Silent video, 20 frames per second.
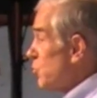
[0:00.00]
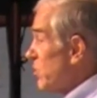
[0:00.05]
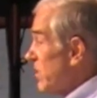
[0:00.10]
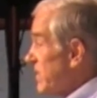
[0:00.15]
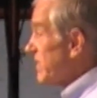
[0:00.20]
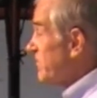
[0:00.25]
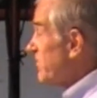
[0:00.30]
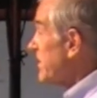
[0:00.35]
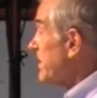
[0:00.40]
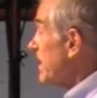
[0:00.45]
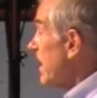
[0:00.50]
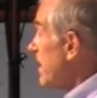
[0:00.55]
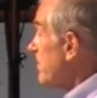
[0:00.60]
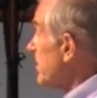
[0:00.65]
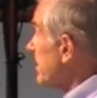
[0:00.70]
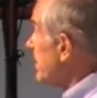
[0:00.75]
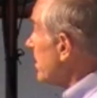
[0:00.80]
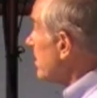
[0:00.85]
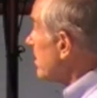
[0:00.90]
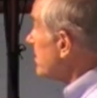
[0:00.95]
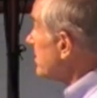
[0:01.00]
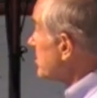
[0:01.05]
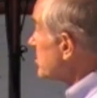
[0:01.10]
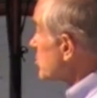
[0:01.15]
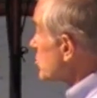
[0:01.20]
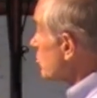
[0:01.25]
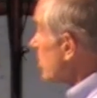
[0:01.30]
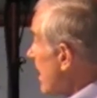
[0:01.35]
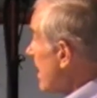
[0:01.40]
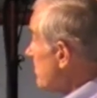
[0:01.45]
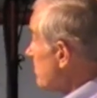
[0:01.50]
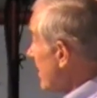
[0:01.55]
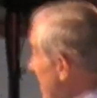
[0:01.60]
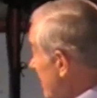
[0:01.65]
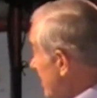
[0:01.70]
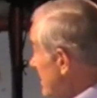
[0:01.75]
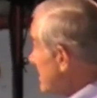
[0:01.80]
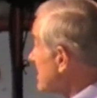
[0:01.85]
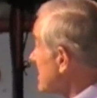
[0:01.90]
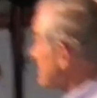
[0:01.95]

do with the phenomenon described by the